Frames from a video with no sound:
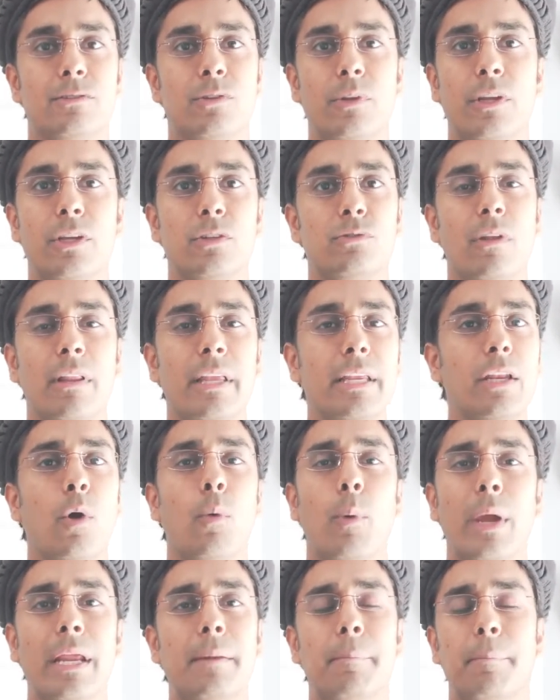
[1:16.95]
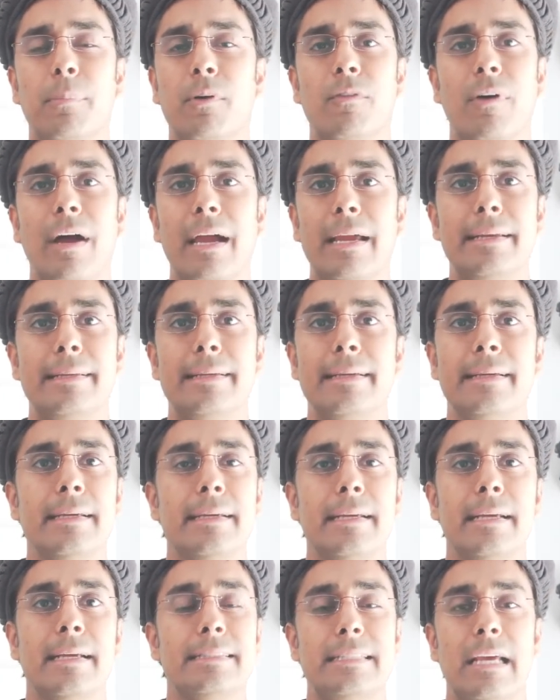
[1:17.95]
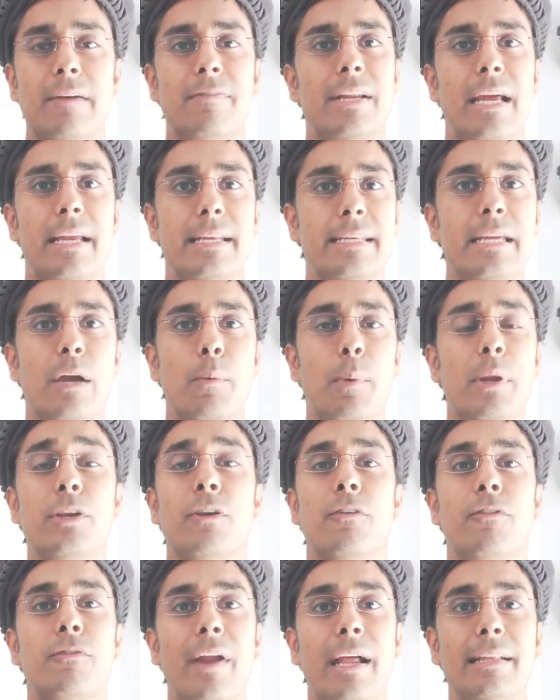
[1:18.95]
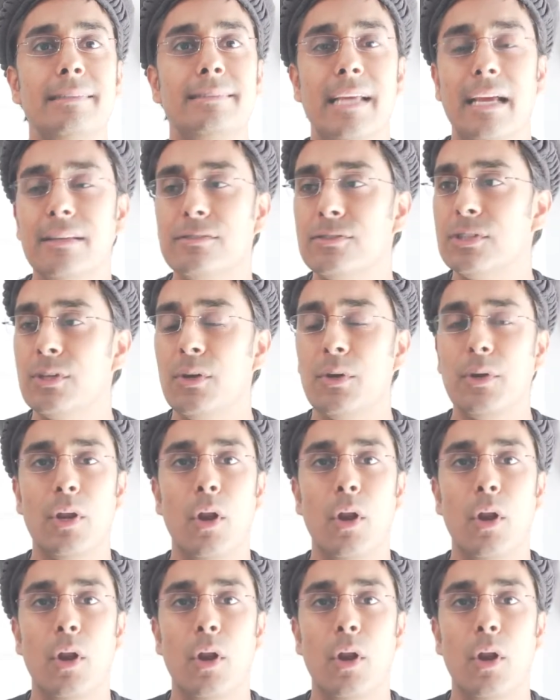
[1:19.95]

So there's really no way to have an idea when your friend says to you,